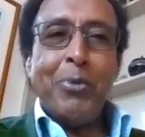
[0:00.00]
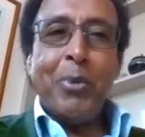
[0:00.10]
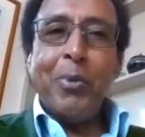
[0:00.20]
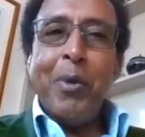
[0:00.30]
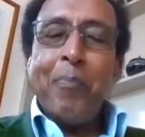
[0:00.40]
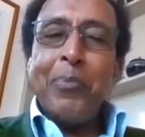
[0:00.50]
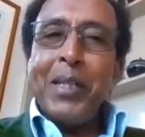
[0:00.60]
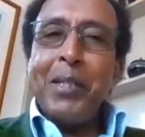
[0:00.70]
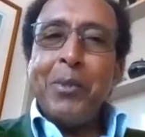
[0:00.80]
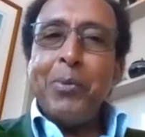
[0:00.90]
So
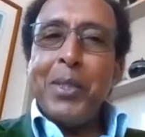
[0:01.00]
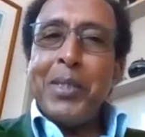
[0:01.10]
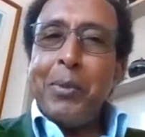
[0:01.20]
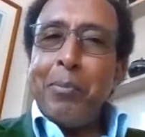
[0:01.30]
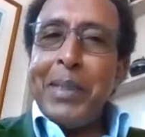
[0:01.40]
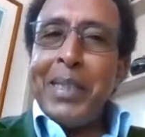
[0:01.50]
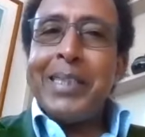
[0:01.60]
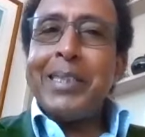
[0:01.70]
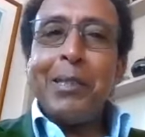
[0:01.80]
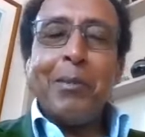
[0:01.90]
in other words, they
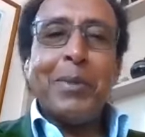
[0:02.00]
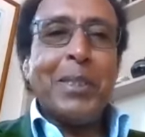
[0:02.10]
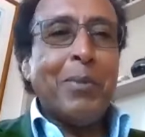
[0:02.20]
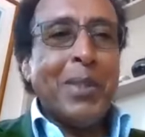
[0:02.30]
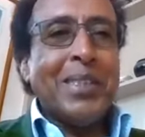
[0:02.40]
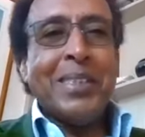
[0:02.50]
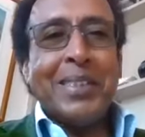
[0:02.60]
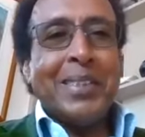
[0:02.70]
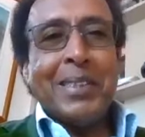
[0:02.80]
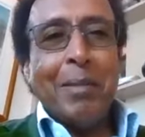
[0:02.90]
belittle, they will say, well, this
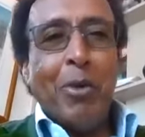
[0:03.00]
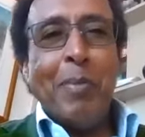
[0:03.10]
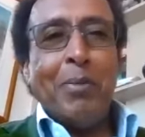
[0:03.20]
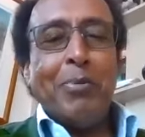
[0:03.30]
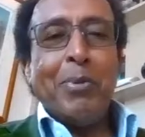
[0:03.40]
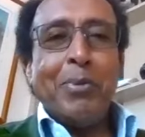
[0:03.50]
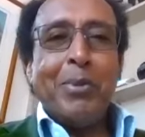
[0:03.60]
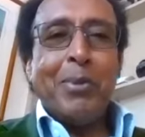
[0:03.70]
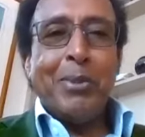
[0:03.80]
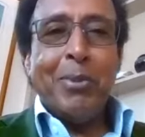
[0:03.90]
is just a mobile phone,
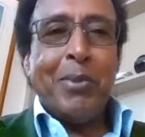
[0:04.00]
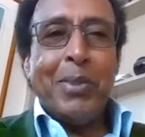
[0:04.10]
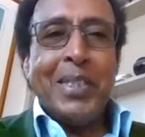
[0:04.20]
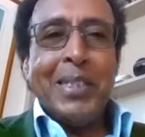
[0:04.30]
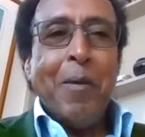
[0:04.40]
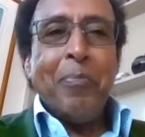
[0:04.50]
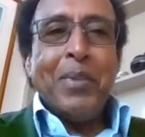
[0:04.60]
so it's not really,